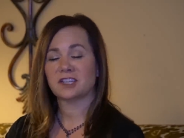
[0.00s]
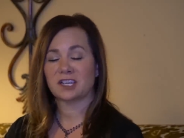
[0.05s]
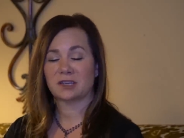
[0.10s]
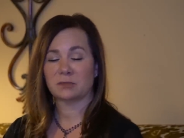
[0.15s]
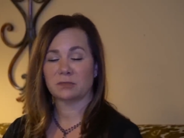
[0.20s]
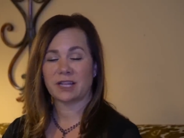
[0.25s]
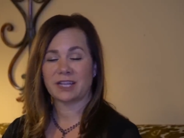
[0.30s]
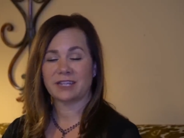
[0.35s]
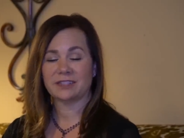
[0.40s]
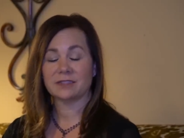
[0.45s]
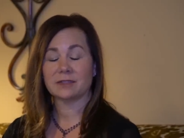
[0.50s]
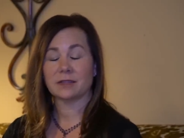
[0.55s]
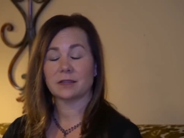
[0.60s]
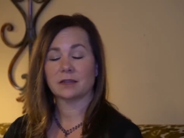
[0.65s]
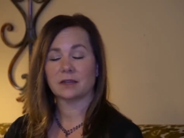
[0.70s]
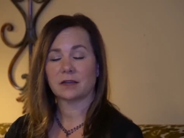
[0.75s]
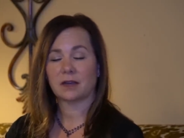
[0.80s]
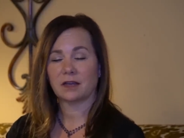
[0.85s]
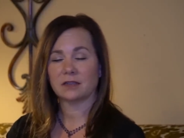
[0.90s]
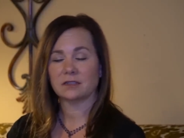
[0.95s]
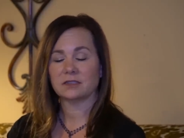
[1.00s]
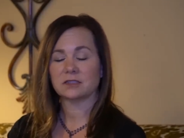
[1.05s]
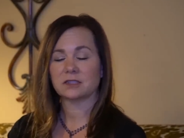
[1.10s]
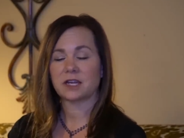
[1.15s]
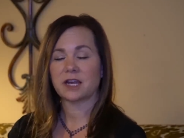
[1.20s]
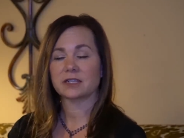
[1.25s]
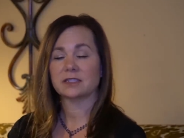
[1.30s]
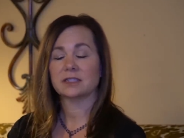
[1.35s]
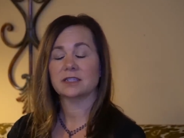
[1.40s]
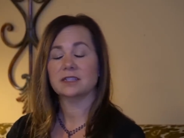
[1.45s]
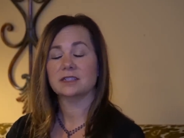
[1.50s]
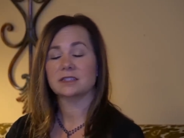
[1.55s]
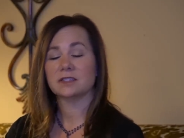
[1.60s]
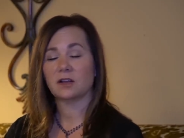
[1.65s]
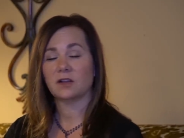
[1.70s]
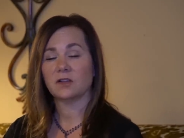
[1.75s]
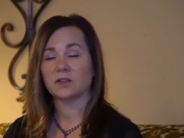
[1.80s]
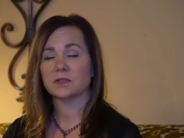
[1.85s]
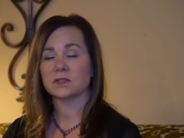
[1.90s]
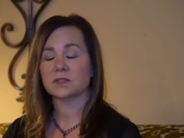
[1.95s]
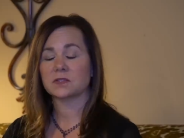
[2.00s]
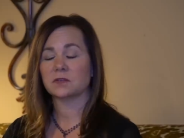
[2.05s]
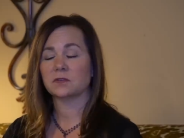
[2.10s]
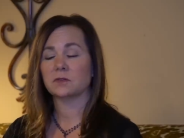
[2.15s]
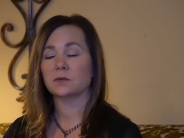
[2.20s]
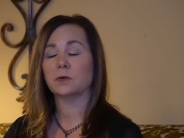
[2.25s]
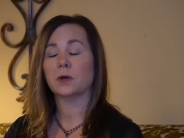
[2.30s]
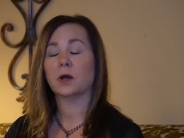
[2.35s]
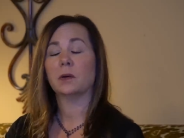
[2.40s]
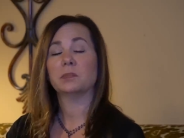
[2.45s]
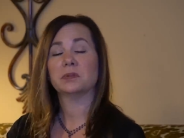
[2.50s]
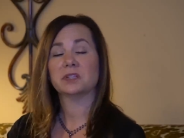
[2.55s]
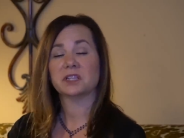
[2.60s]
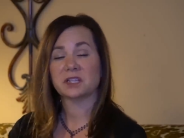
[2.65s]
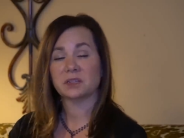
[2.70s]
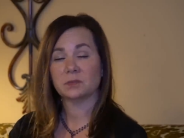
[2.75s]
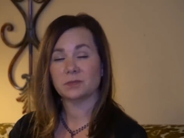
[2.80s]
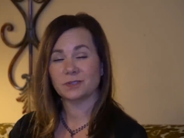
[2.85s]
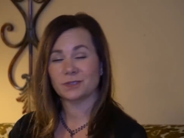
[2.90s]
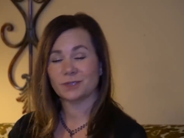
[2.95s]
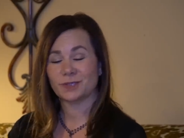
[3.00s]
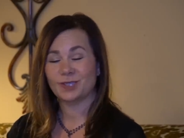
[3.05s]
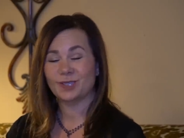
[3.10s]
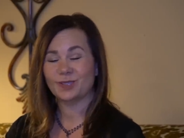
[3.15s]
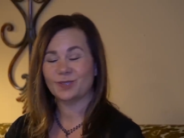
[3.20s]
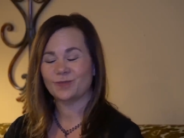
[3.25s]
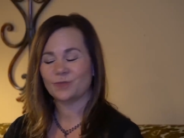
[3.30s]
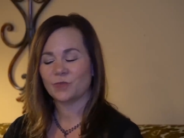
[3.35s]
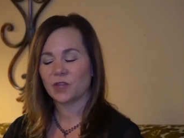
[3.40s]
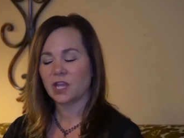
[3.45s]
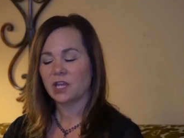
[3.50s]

timelines that the contract is also applicable to.